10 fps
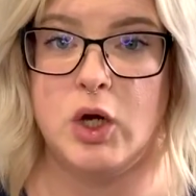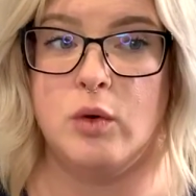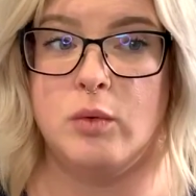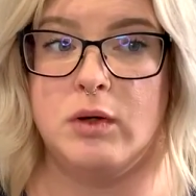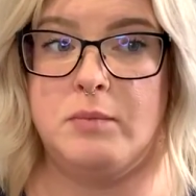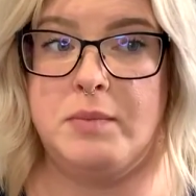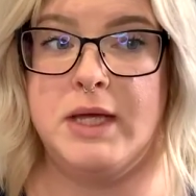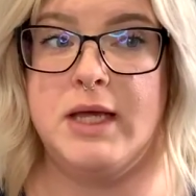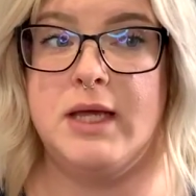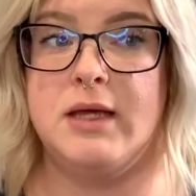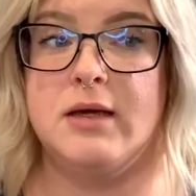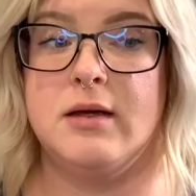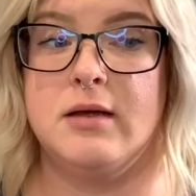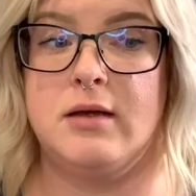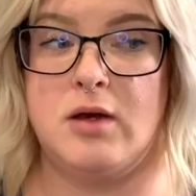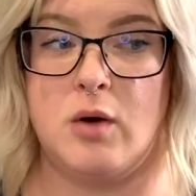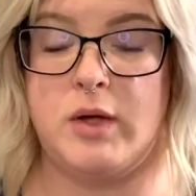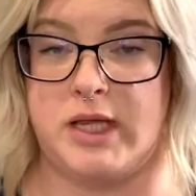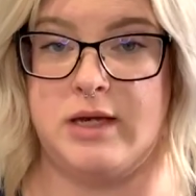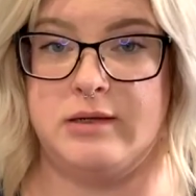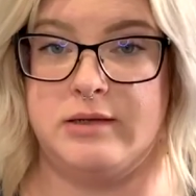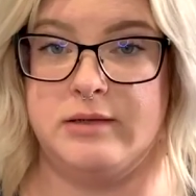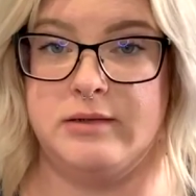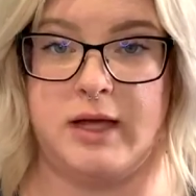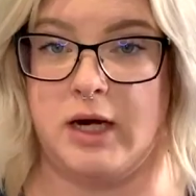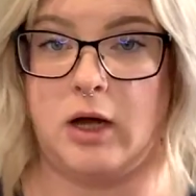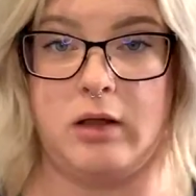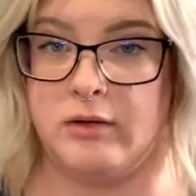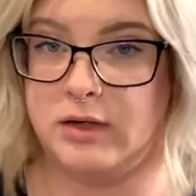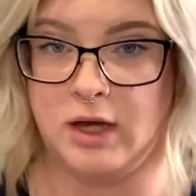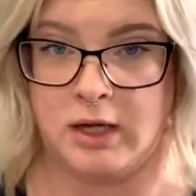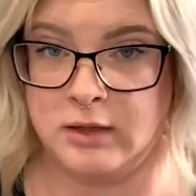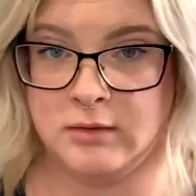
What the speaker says: would be no heat at all, none.